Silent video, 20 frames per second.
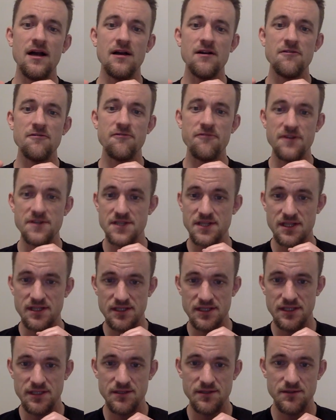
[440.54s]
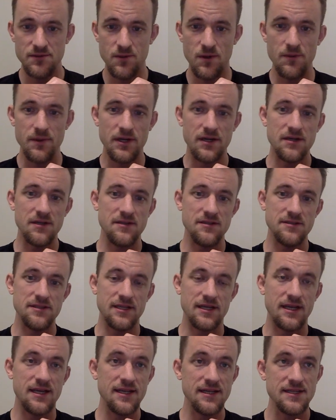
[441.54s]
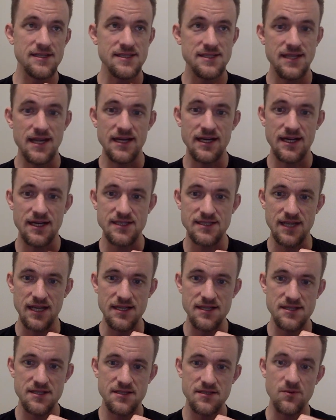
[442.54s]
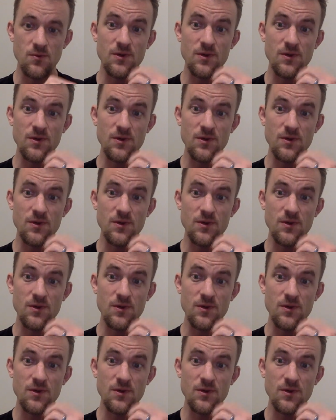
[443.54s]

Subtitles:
Physically, what we'd call the kinesthetic sense,